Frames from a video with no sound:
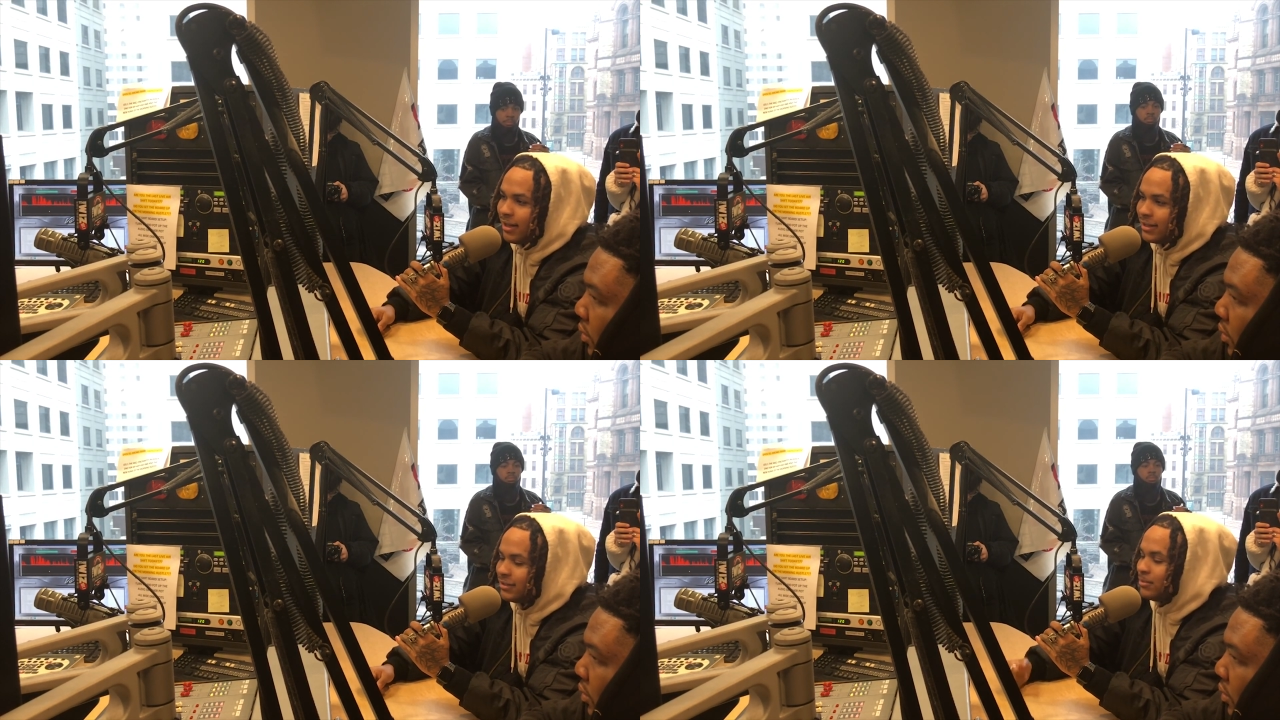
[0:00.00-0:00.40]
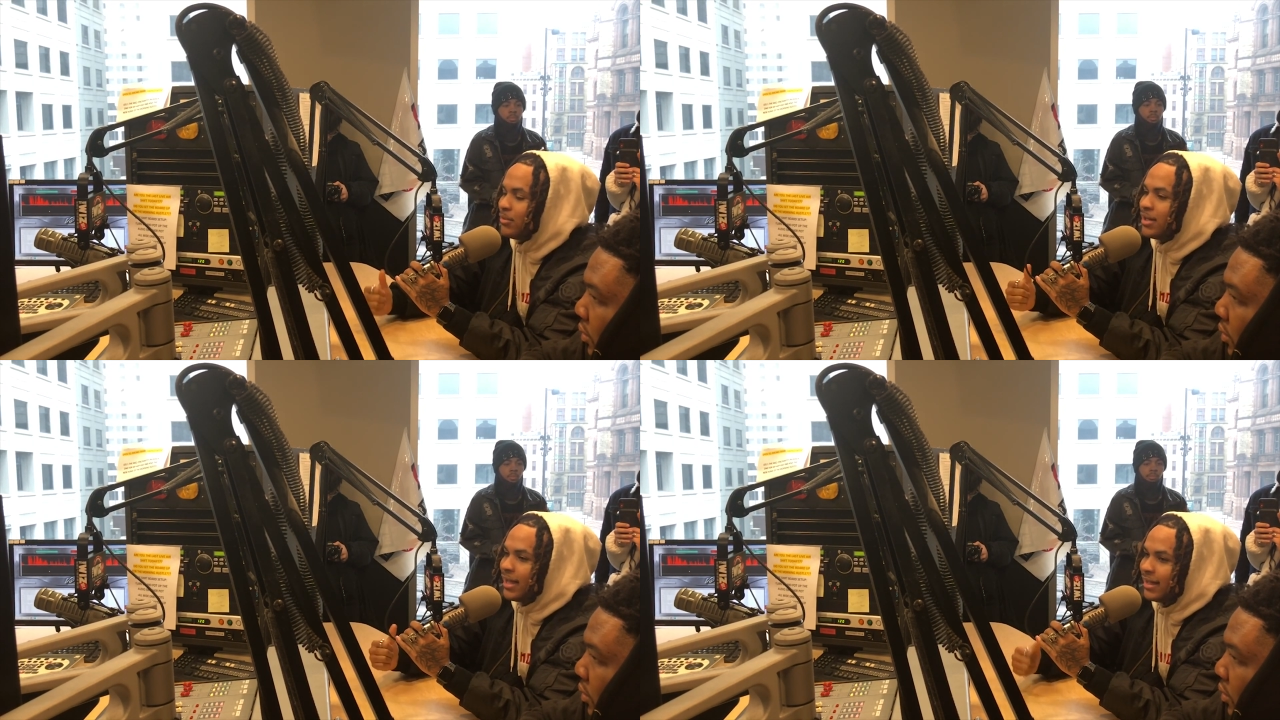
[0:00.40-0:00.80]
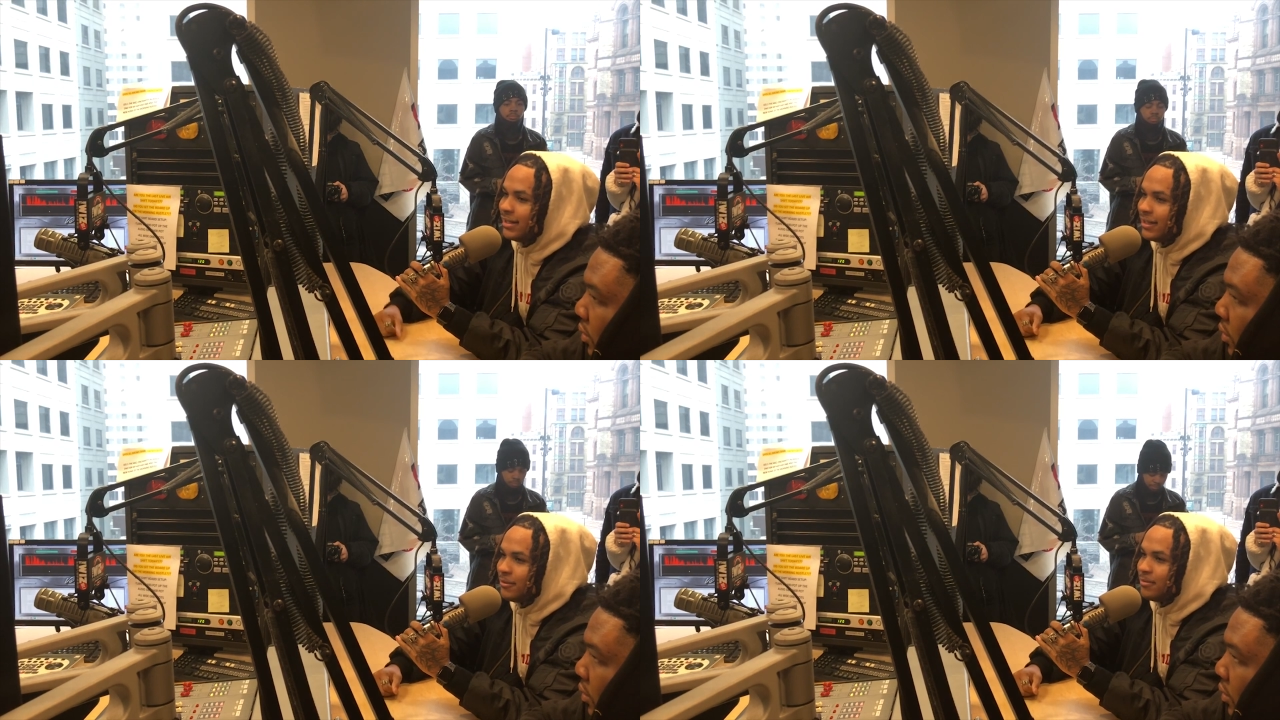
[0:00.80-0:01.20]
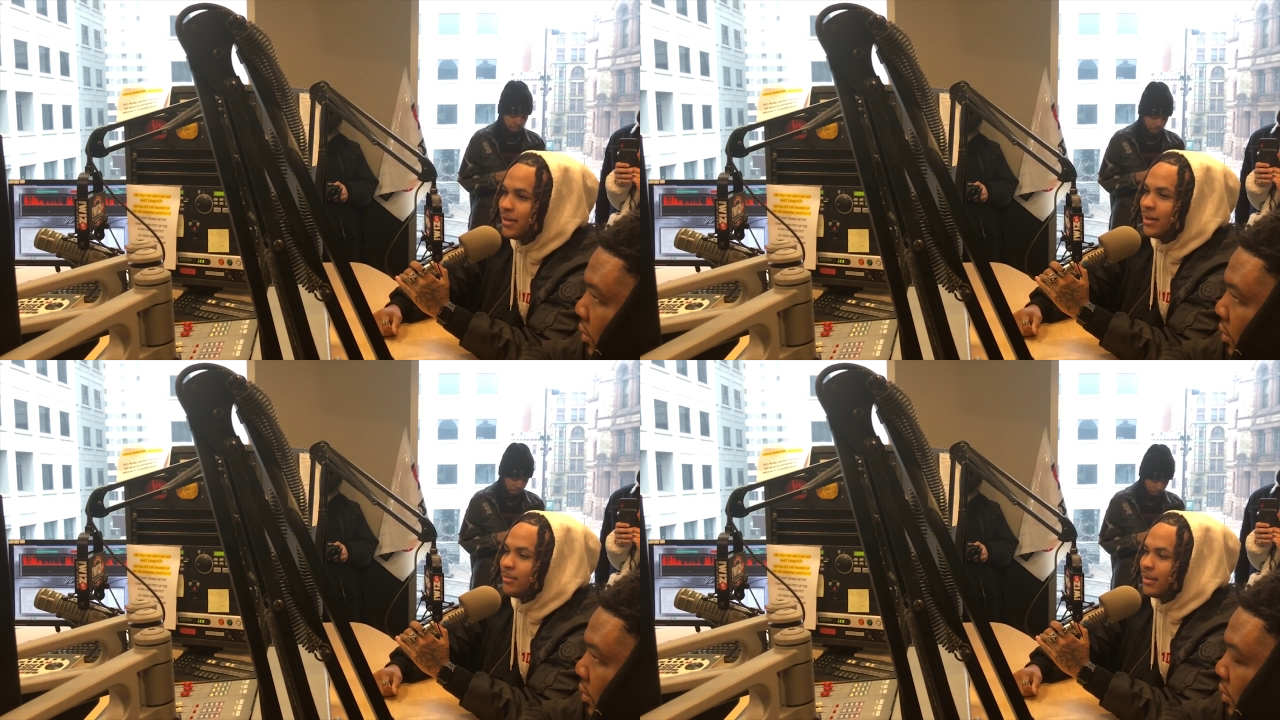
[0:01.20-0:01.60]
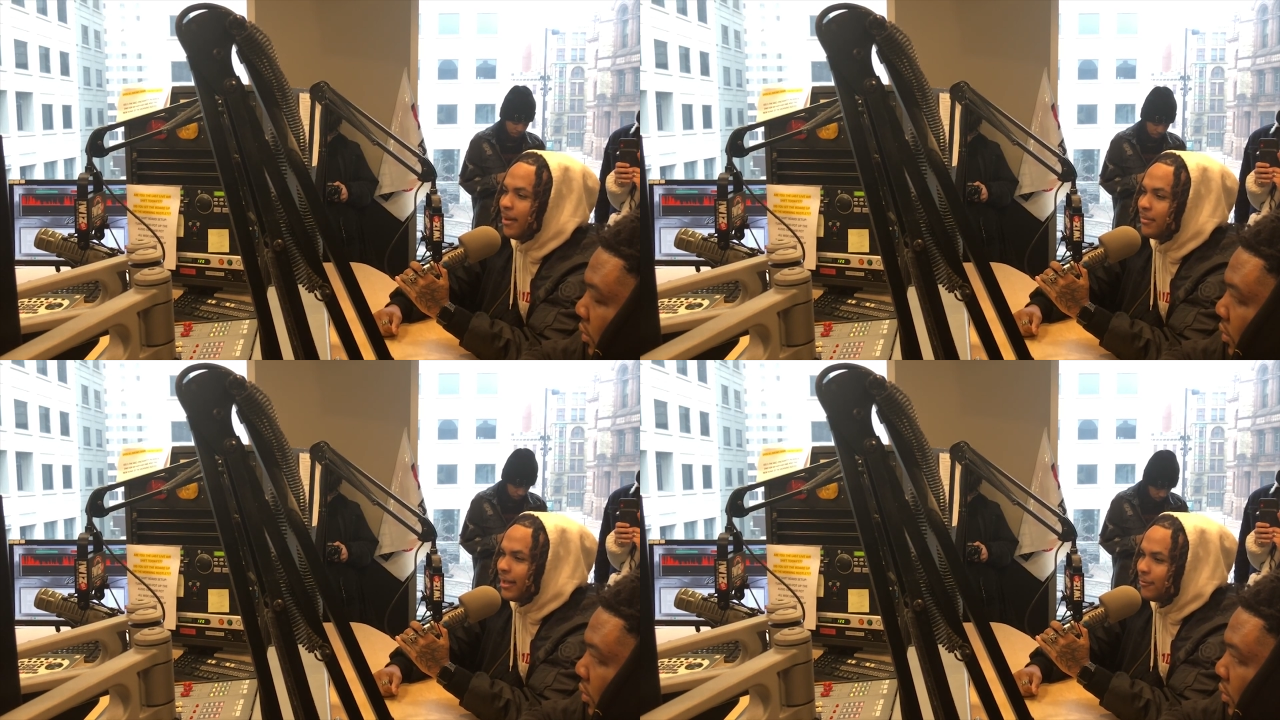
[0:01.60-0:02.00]
Like, G Money had DM me, and I'm
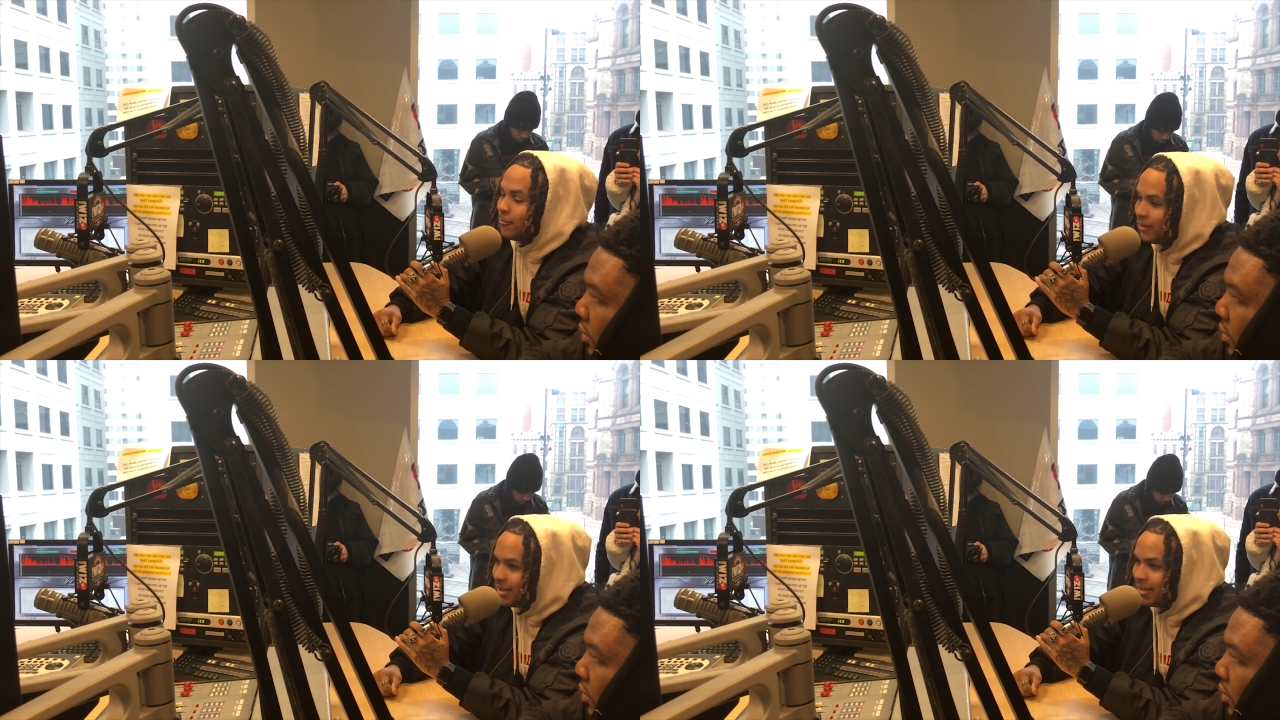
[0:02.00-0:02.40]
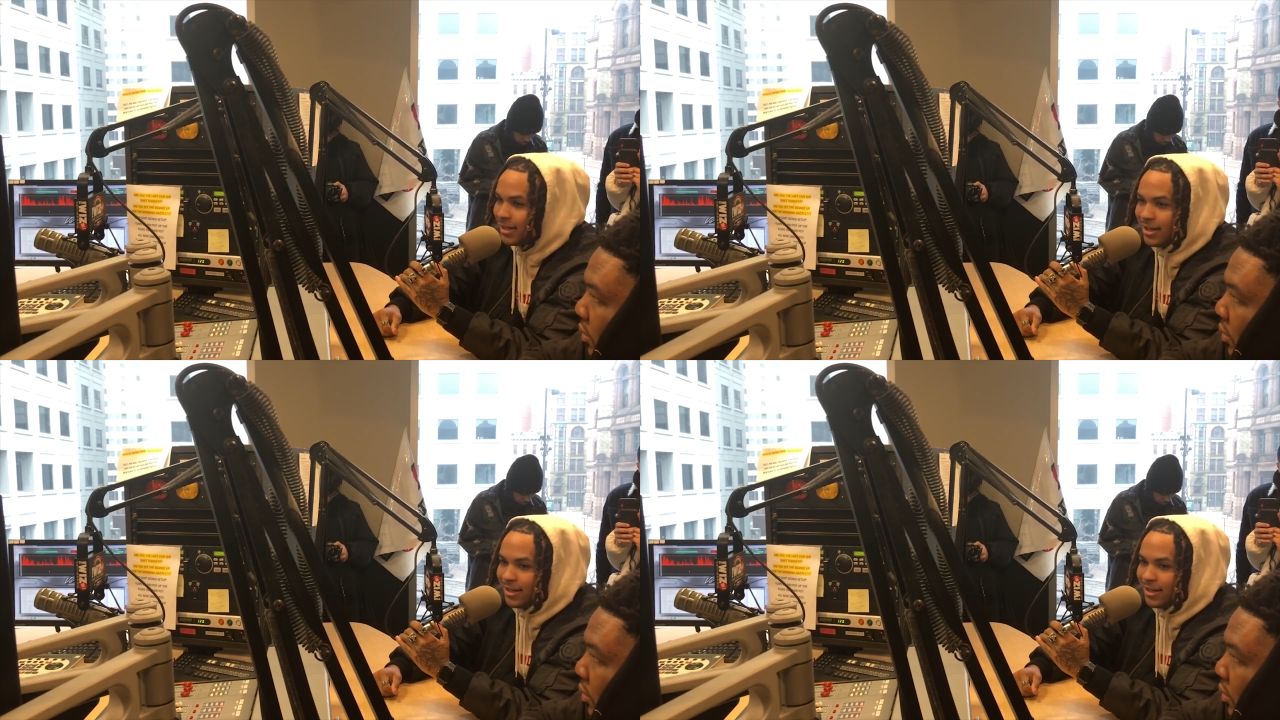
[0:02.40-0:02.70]
like, what?